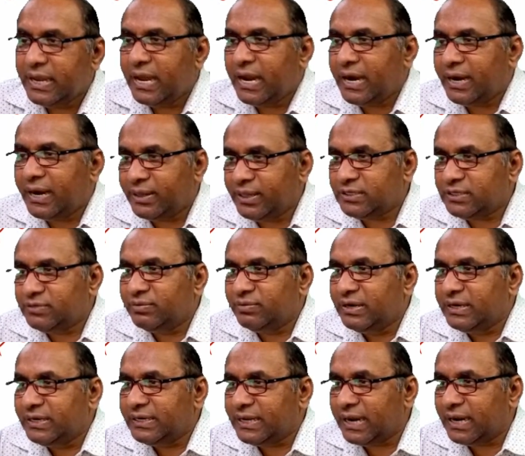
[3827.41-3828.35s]
and this
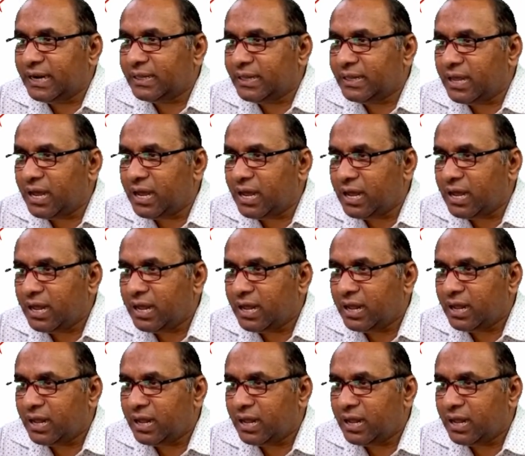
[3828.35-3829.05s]
will return the